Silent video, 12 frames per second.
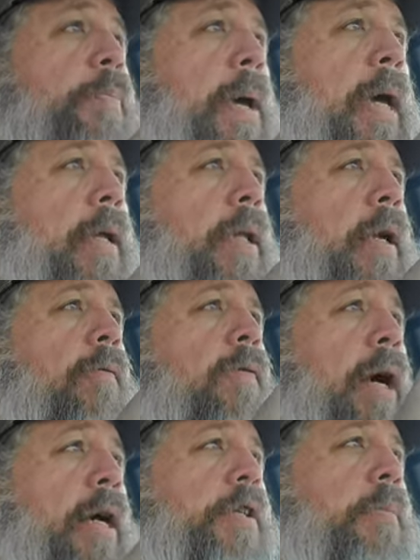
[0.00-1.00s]
band did a
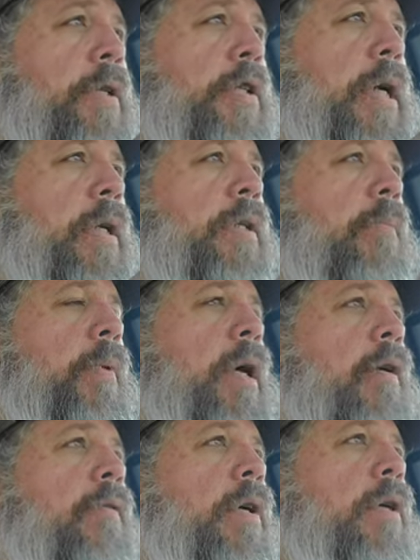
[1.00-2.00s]
Flotsam and Jetsam
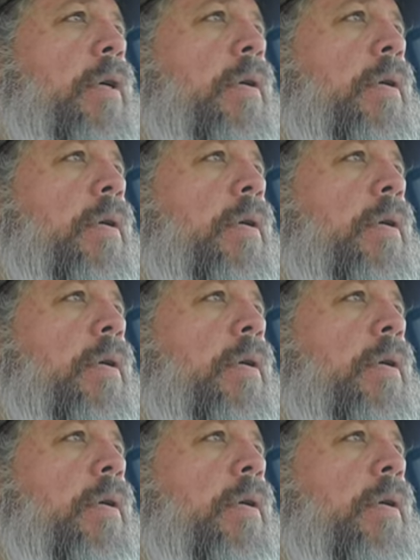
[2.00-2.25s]
cover.